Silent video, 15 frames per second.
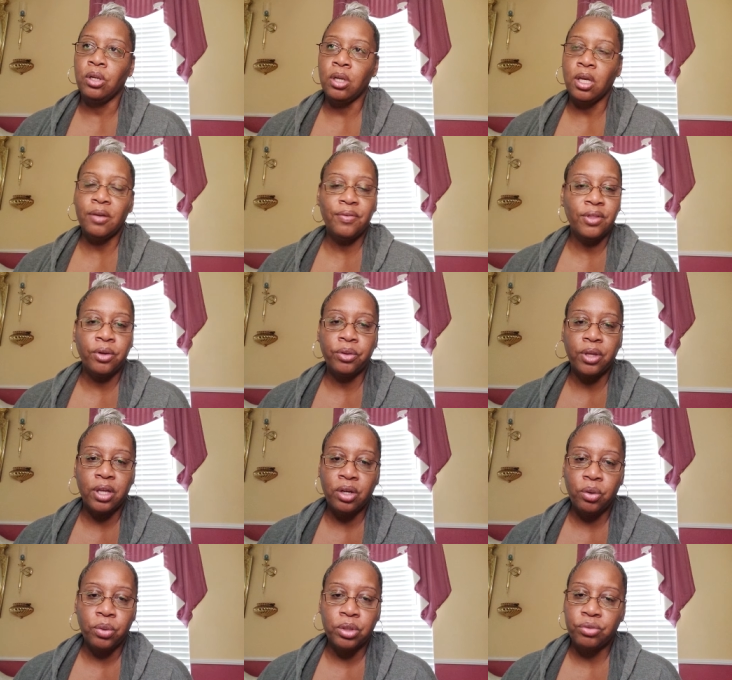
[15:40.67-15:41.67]
even though they
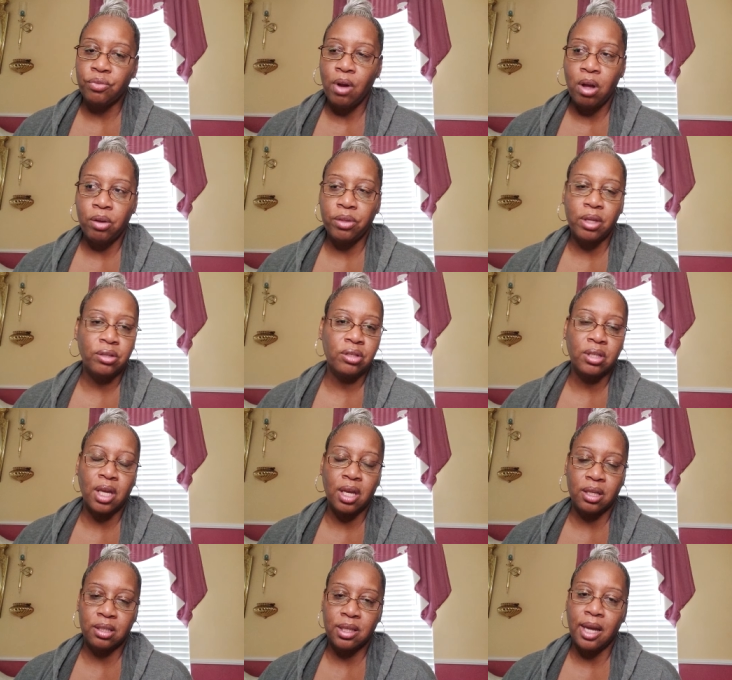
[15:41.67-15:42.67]
know it's wrong, they just
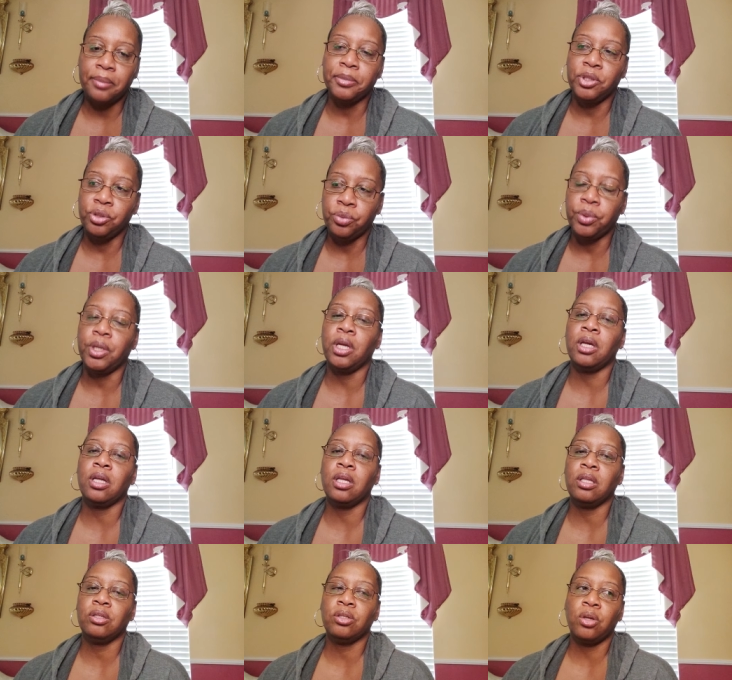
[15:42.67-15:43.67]
can't stop doing it.
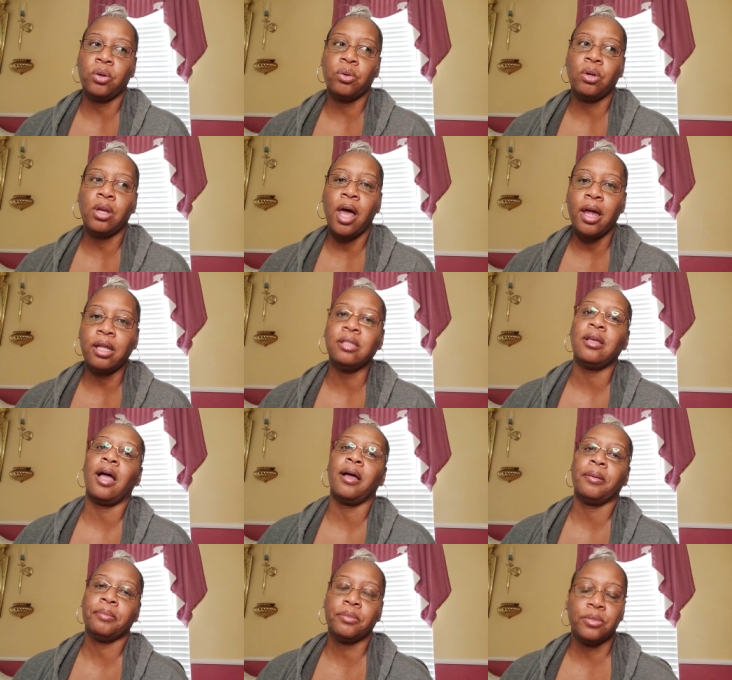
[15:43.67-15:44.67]
And so a lot of
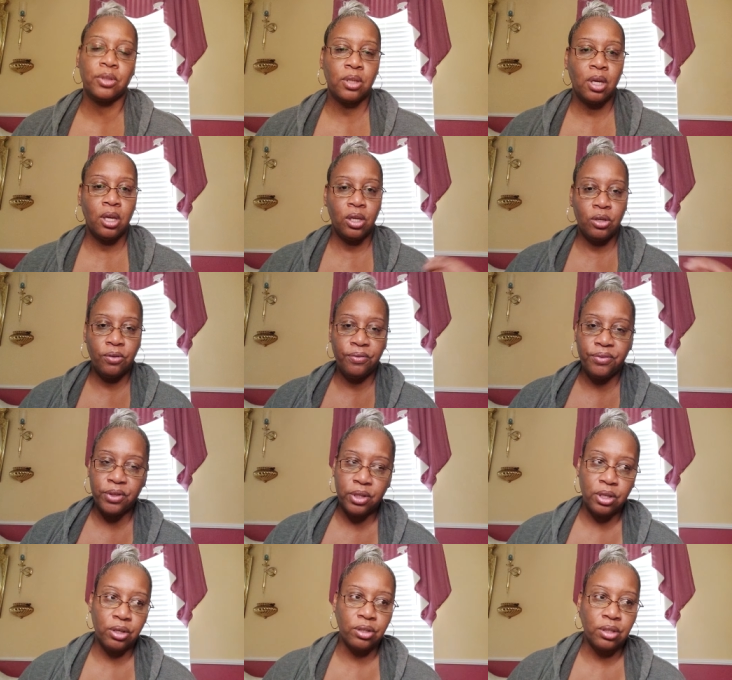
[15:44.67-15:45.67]
times you feel
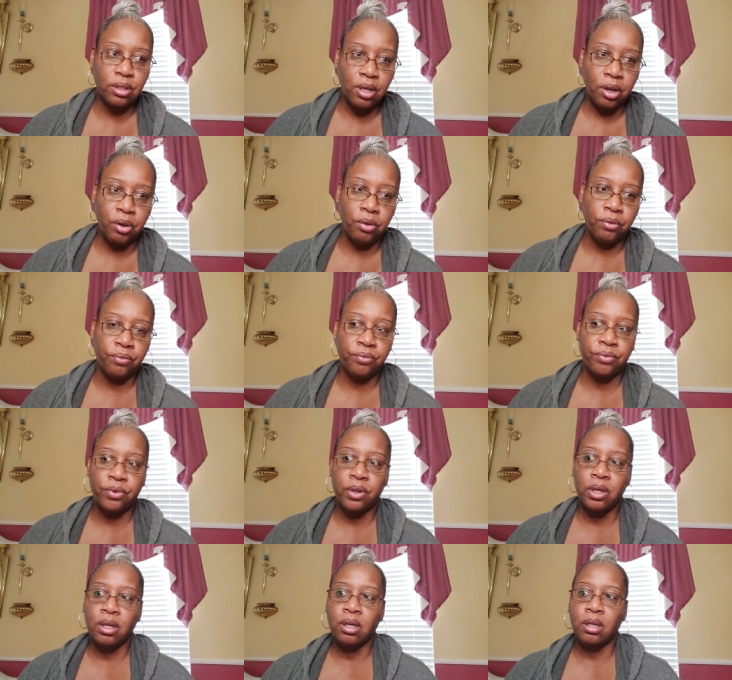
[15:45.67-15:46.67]
yourself,
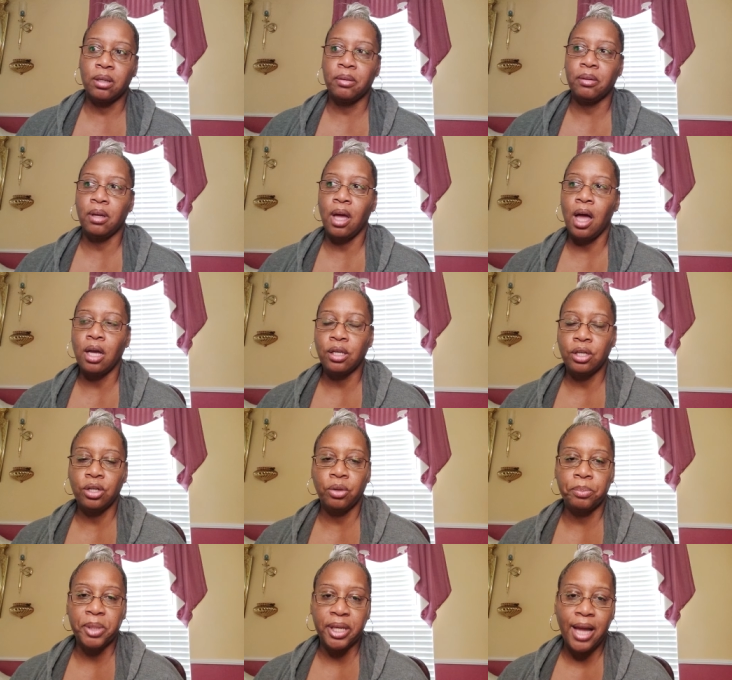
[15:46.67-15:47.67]
you
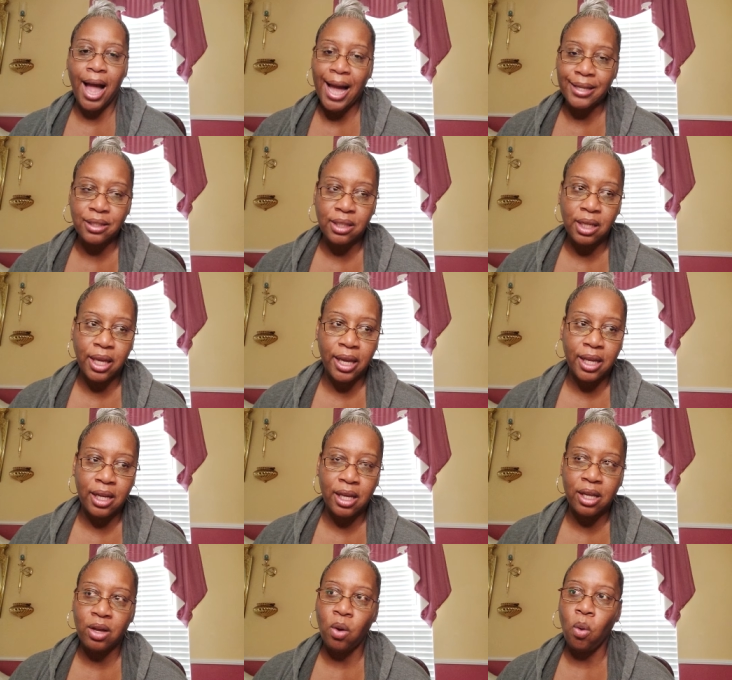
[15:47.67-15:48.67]
know, being
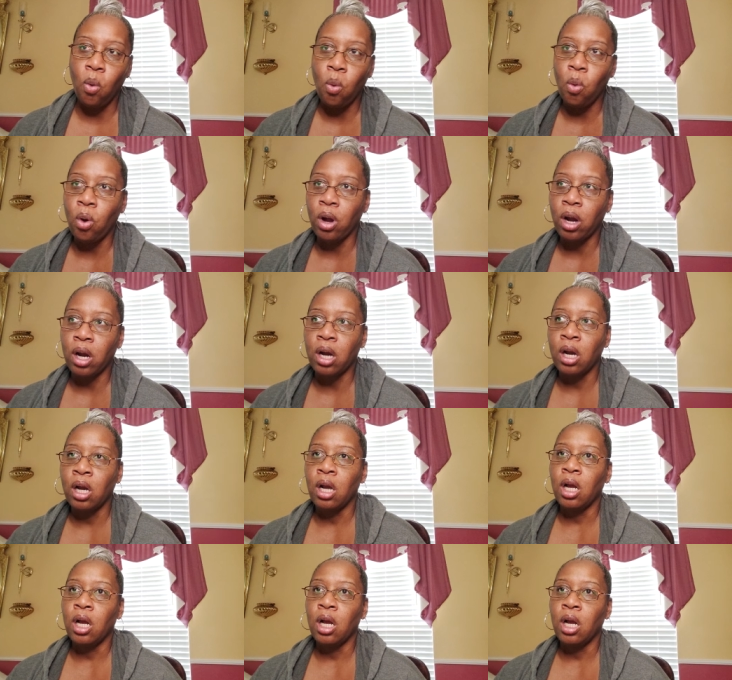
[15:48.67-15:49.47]
isolated or,